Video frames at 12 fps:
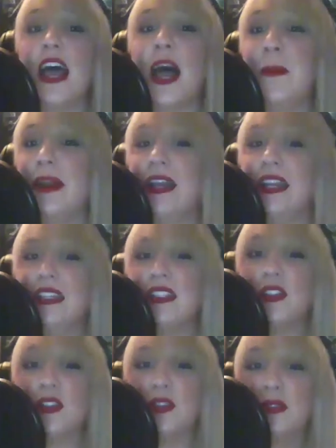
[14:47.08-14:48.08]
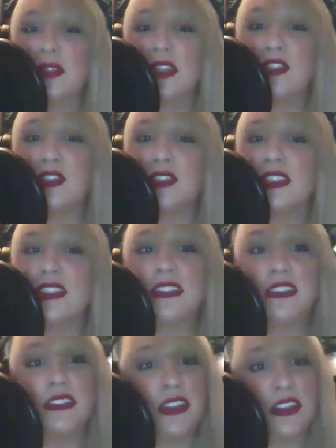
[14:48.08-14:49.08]
petting zoo, nature
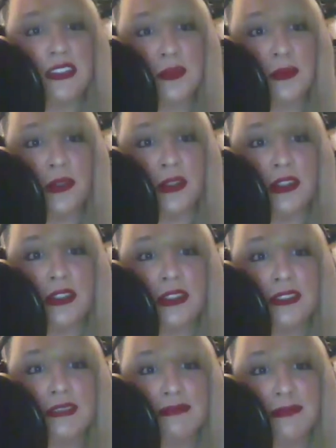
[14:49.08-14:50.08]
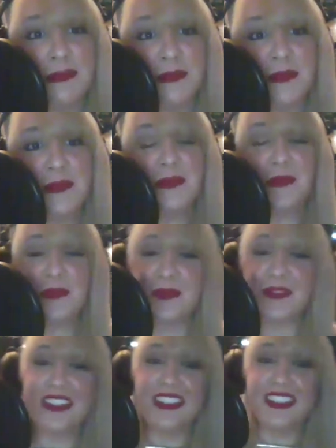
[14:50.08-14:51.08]
trails, and lots more.
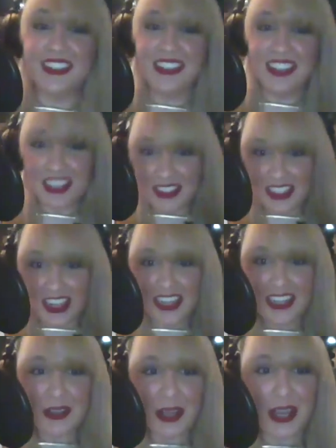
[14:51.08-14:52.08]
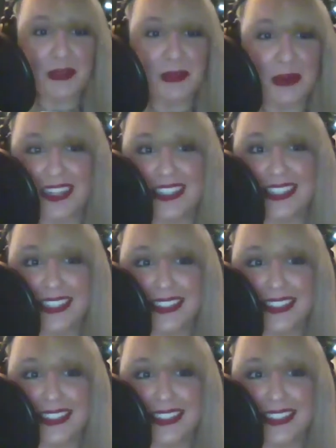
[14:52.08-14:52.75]
Yes, I went.